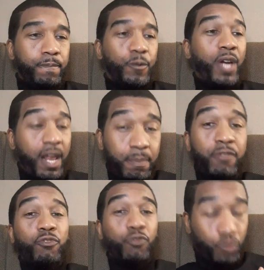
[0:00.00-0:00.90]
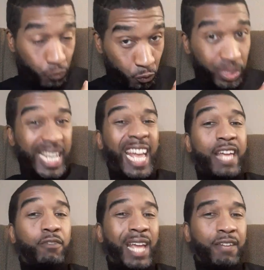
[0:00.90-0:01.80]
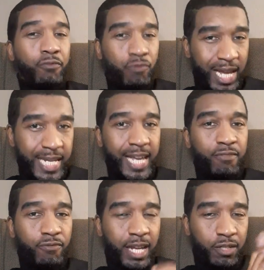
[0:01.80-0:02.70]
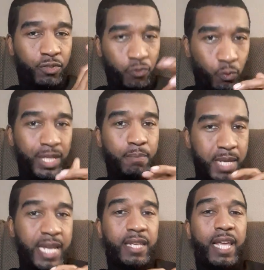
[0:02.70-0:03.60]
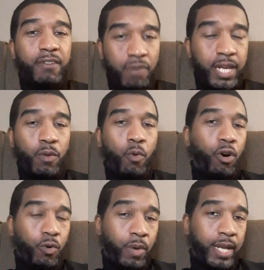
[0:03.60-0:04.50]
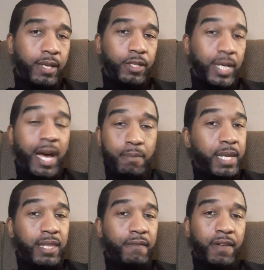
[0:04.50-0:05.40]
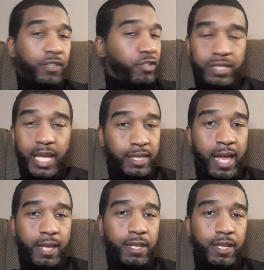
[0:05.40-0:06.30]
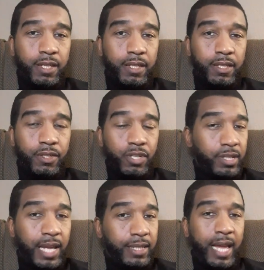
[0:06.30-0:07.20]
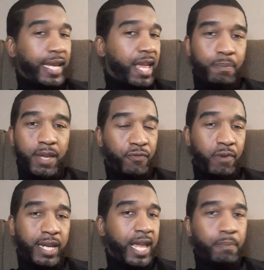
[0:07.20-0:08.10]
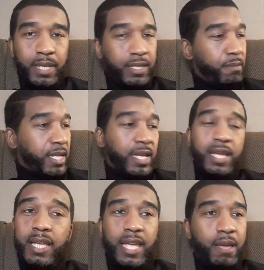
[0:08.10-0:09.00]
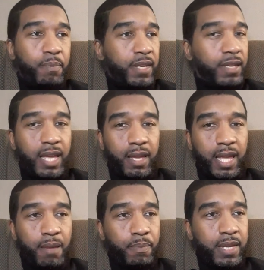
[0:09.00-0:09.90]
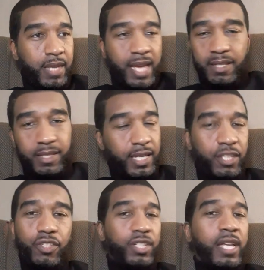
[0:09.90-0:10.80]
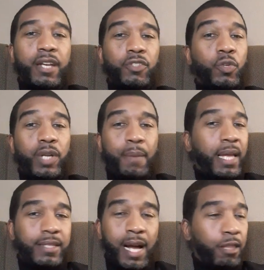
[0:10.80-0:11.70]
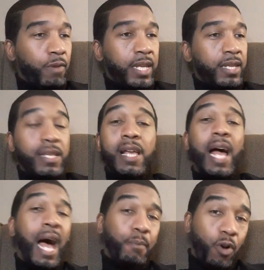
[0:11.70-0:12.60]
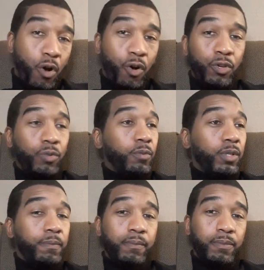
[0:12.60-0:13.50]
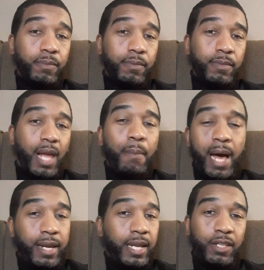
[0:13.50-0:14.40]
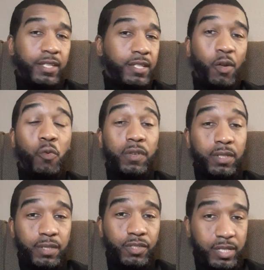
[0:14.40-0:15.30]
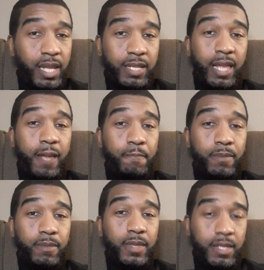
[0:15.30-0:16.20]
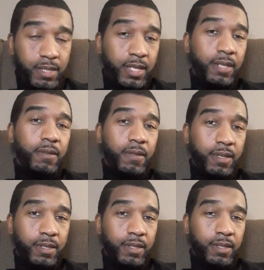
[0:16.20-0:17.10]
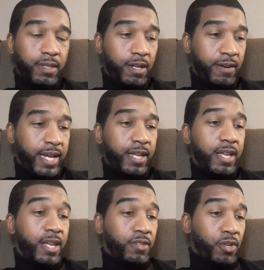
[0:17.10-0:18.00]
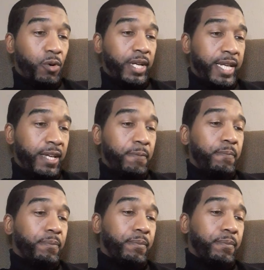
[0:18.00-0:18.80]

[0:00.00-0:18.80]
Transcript: You got to be truly and ready and truly mean and ready to walk away. You got to mean that, fellas. Just like that. Just like that. Can't be afraid. Can't be timid. Can't be hesitant. You just got to do it. I'm not tolerating this. I'm gone. I'm out of here. This is over. Just like that. And see. All right? So again,